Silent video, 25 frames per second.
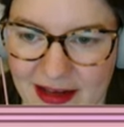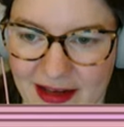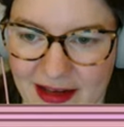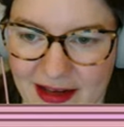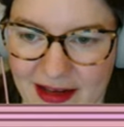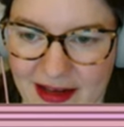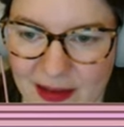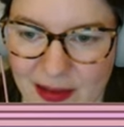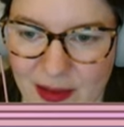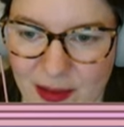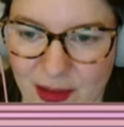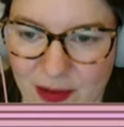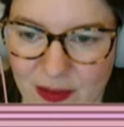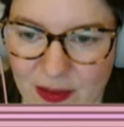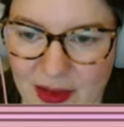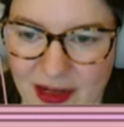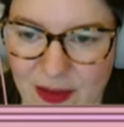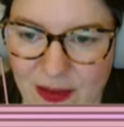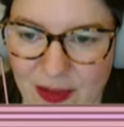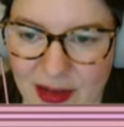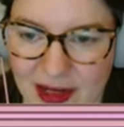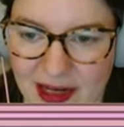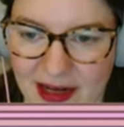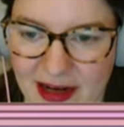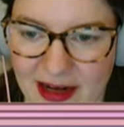I'm hoping
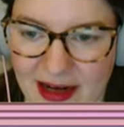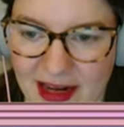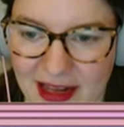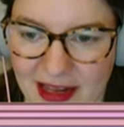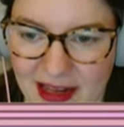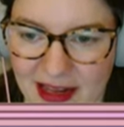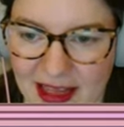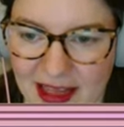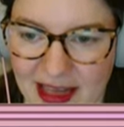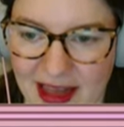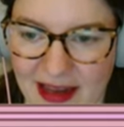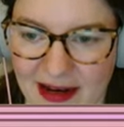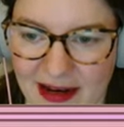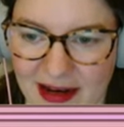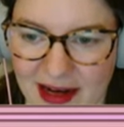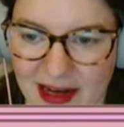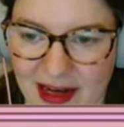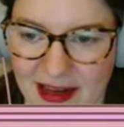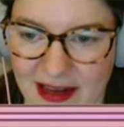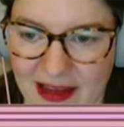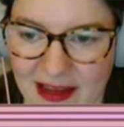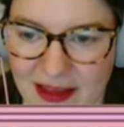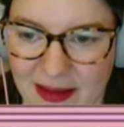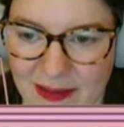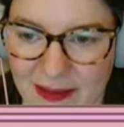we can get
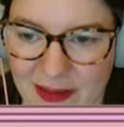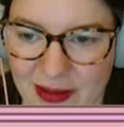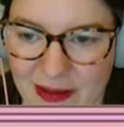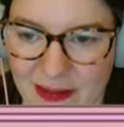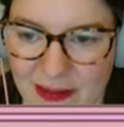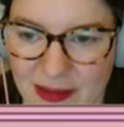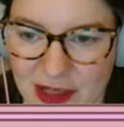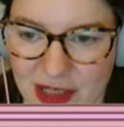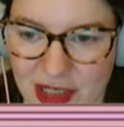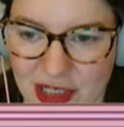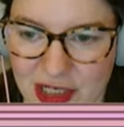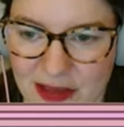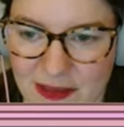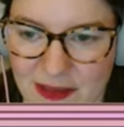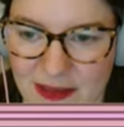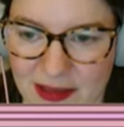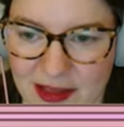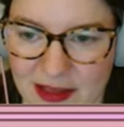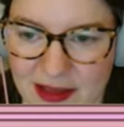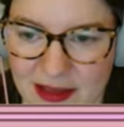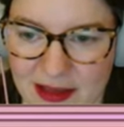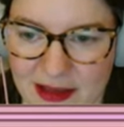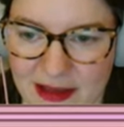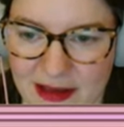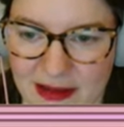like the
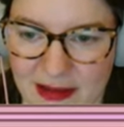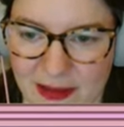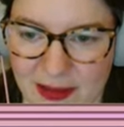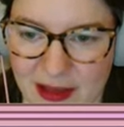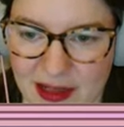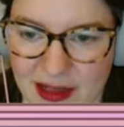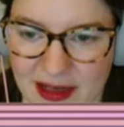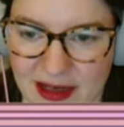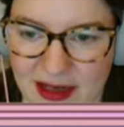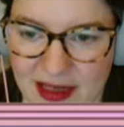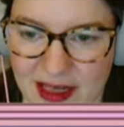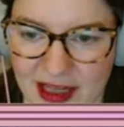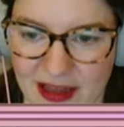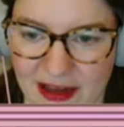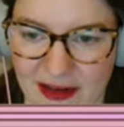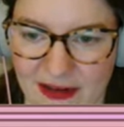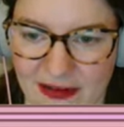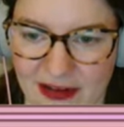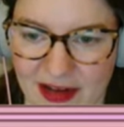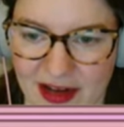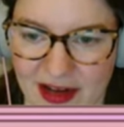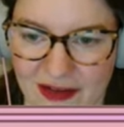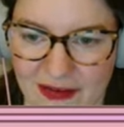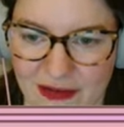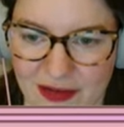memberships. We can get the
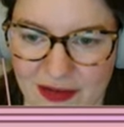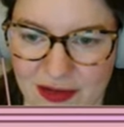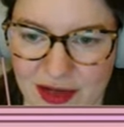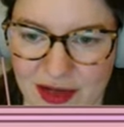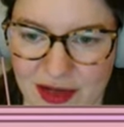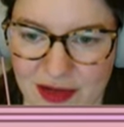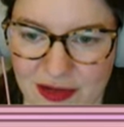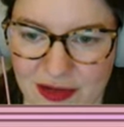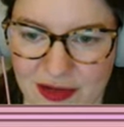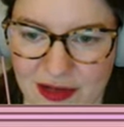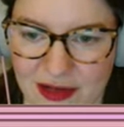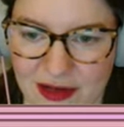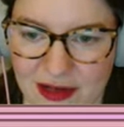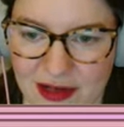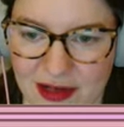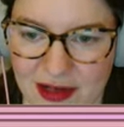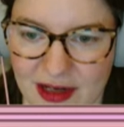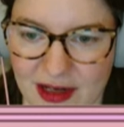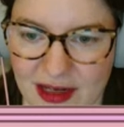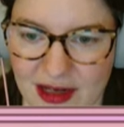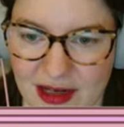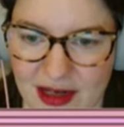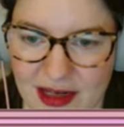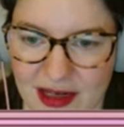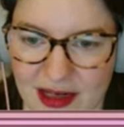500
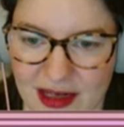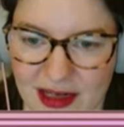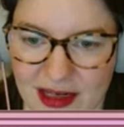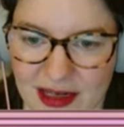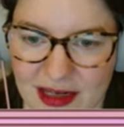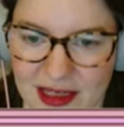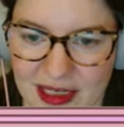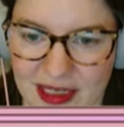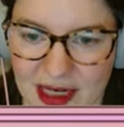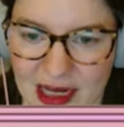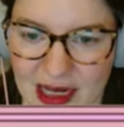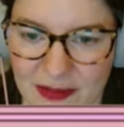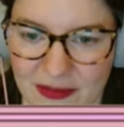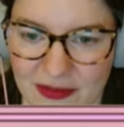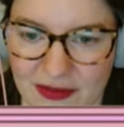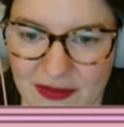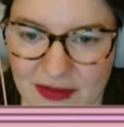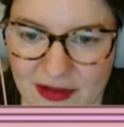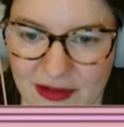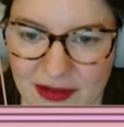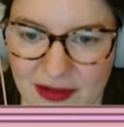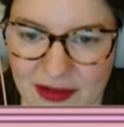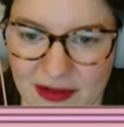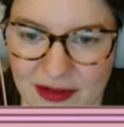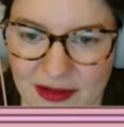in time
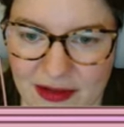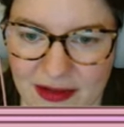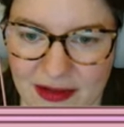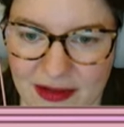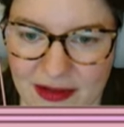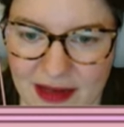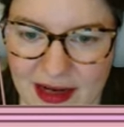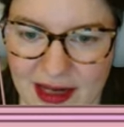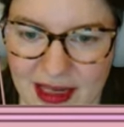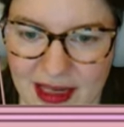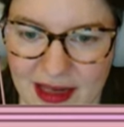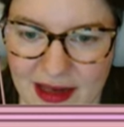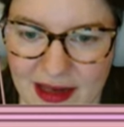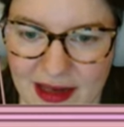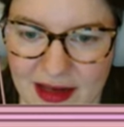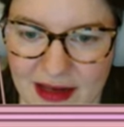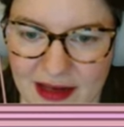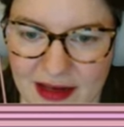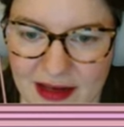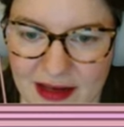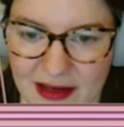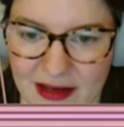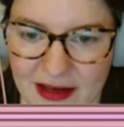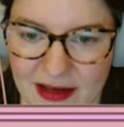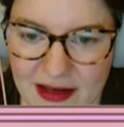for like
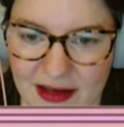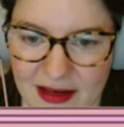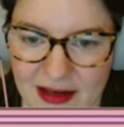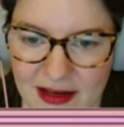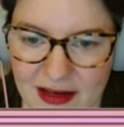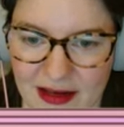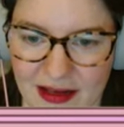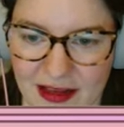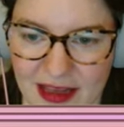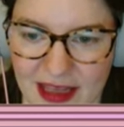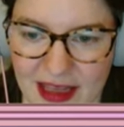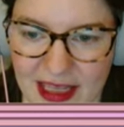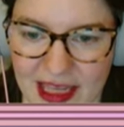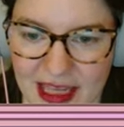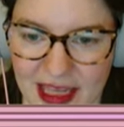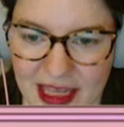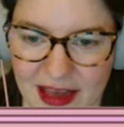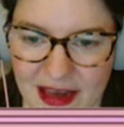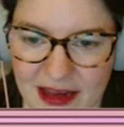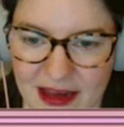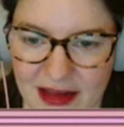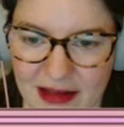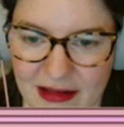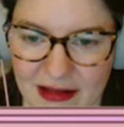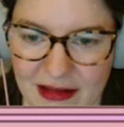the
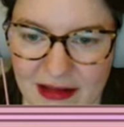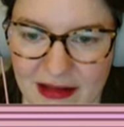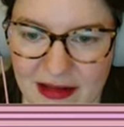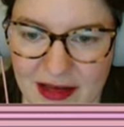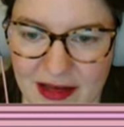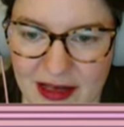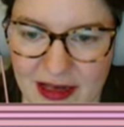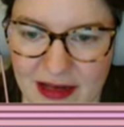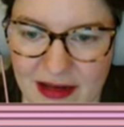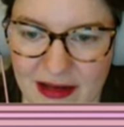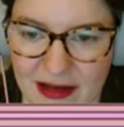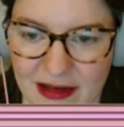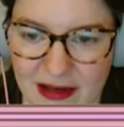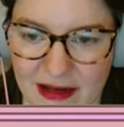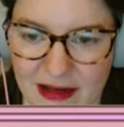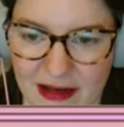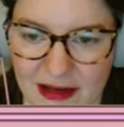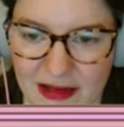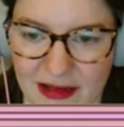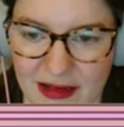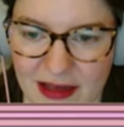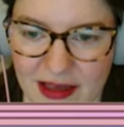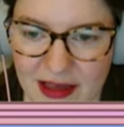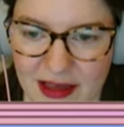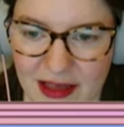year, you know,
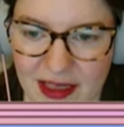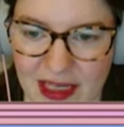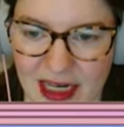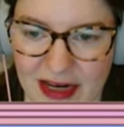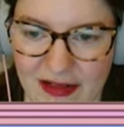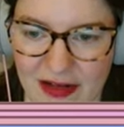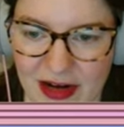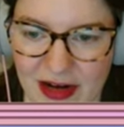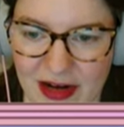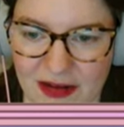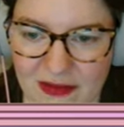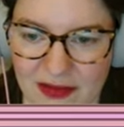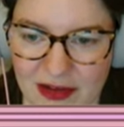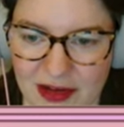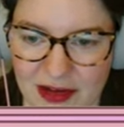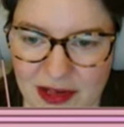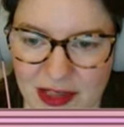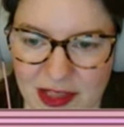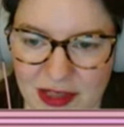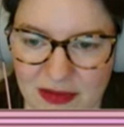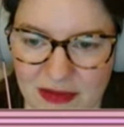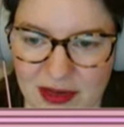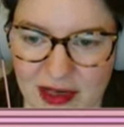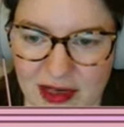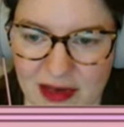the year
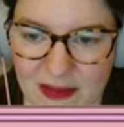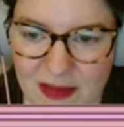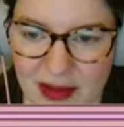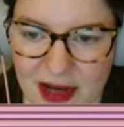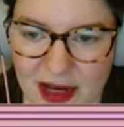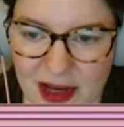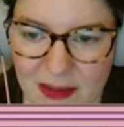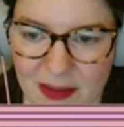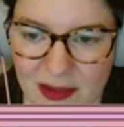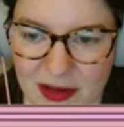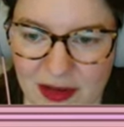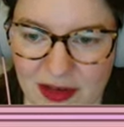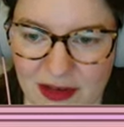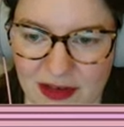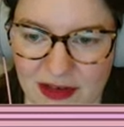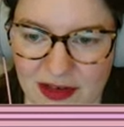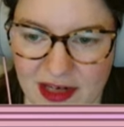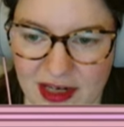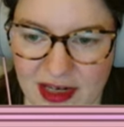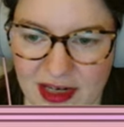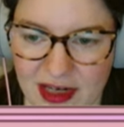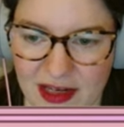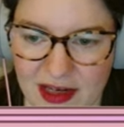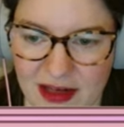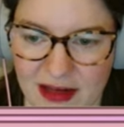anniversary, my
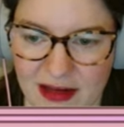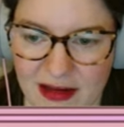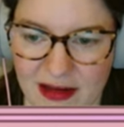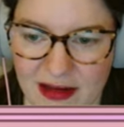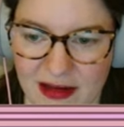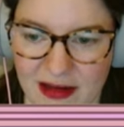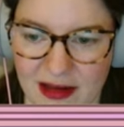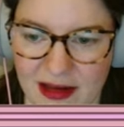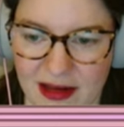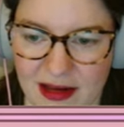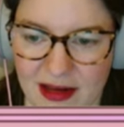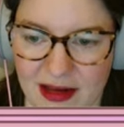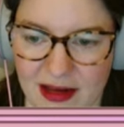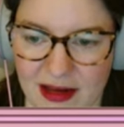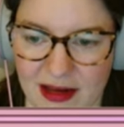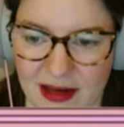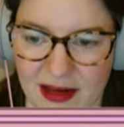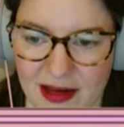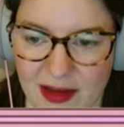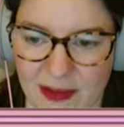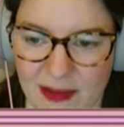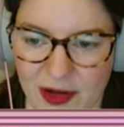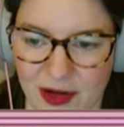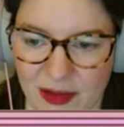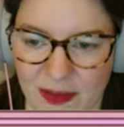birthday.
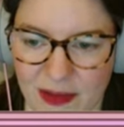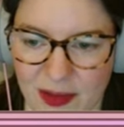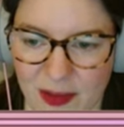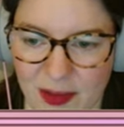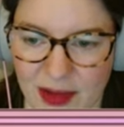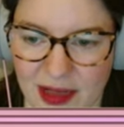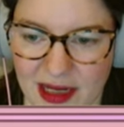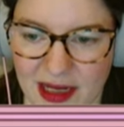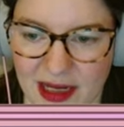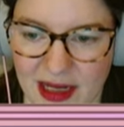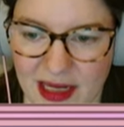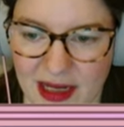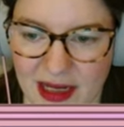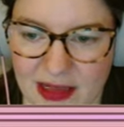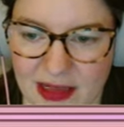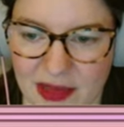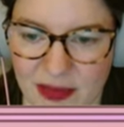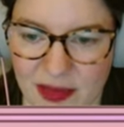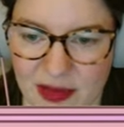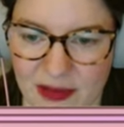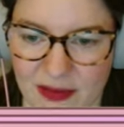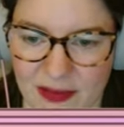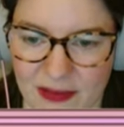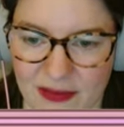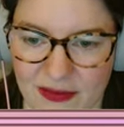I'm hoping we can get to
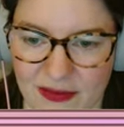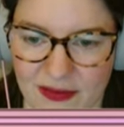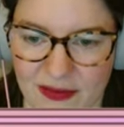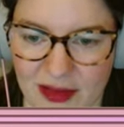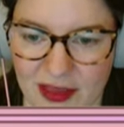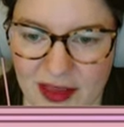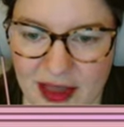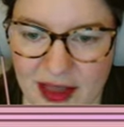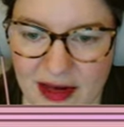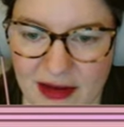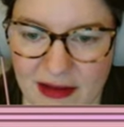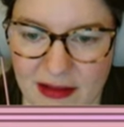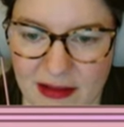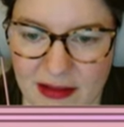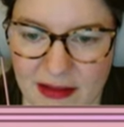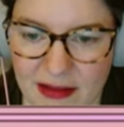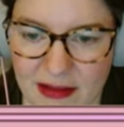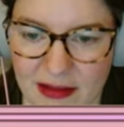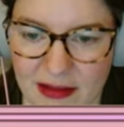it for then.